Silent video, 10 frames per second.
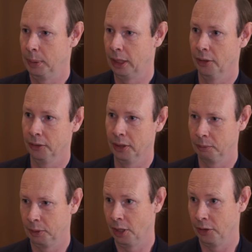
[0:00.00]
because it
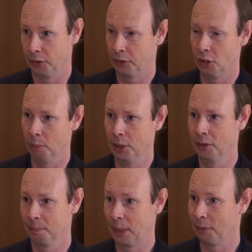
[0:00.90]
because it's
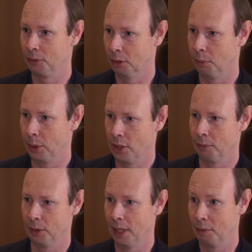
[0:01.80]
common platform on which
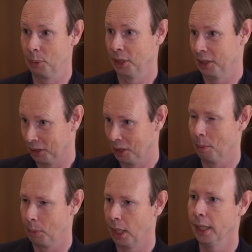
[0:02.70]
every, everybody can come
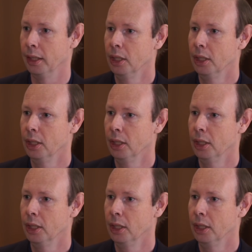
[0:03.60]
and play.